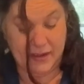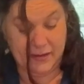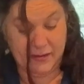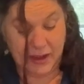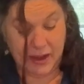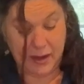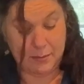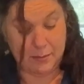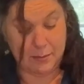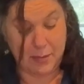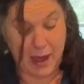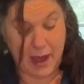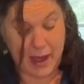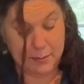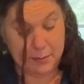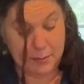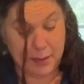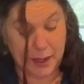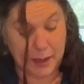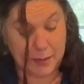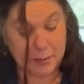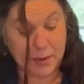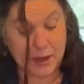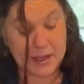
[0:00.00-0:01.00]
very bad
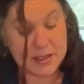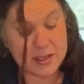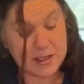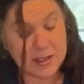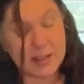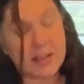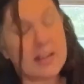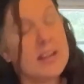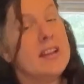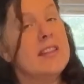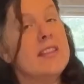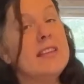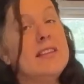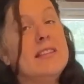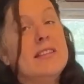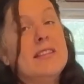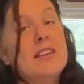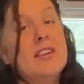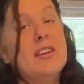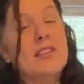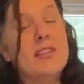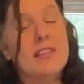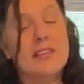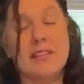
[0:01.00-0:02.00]
bug pressure this
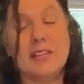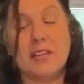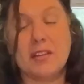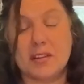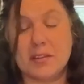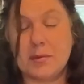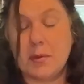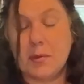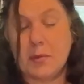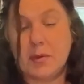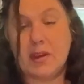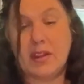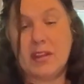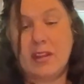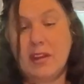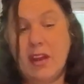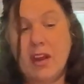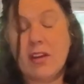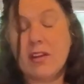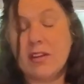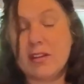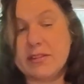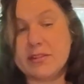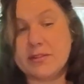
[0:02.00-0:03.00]
year. This year has been one of the
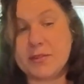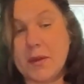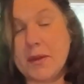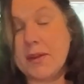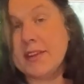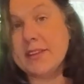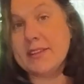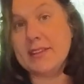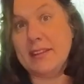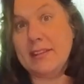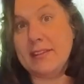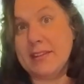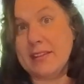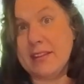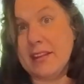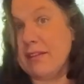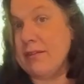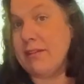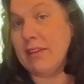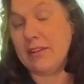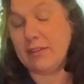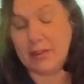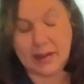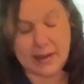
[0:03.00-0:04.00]
hardest growing seasons I've
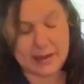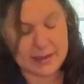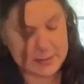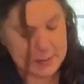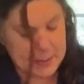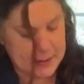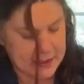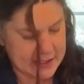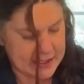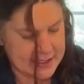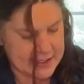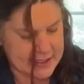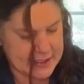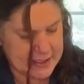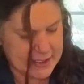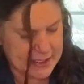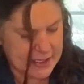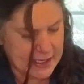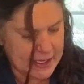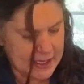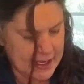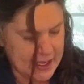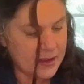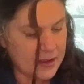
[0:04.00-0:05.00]
ever experienced.
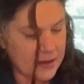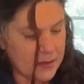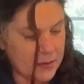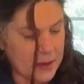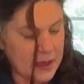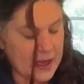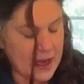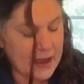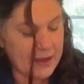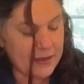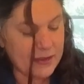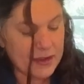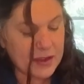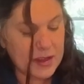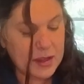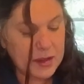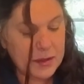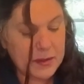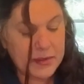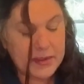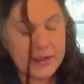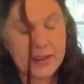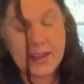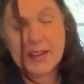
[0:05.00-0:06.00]
Whenever you
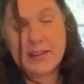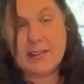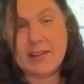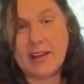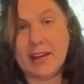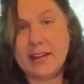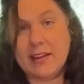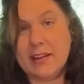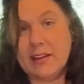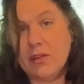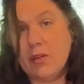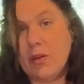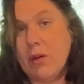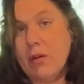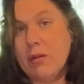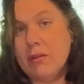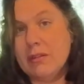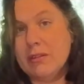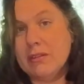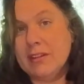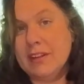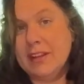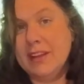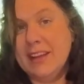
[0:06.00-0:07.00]
see a tiny little
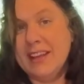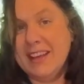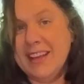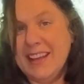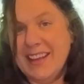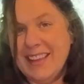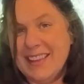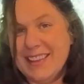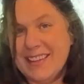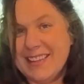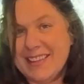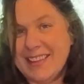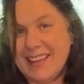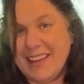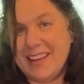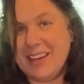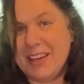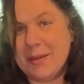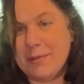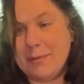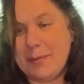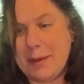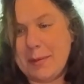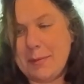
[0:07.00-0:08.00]
hole in the side of
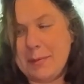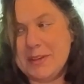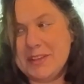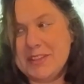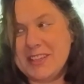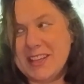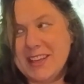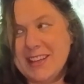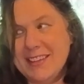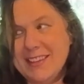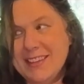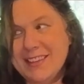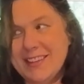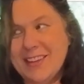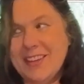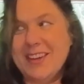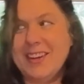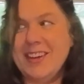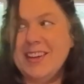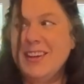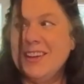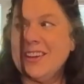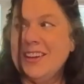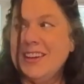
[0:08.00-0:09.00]
your pepper, chances are
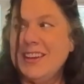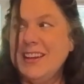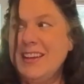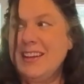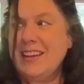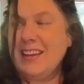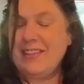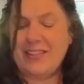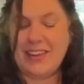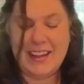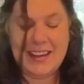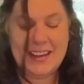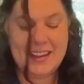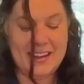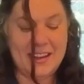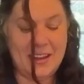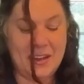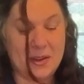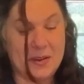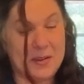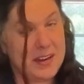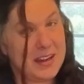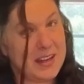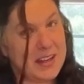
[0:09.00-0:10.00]
you're gonna find a little
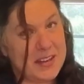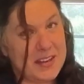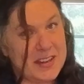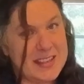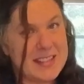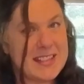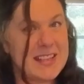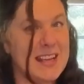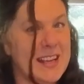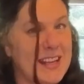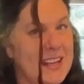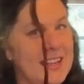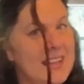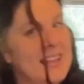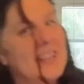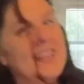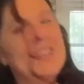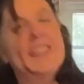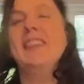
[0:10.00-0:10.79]
critter inside,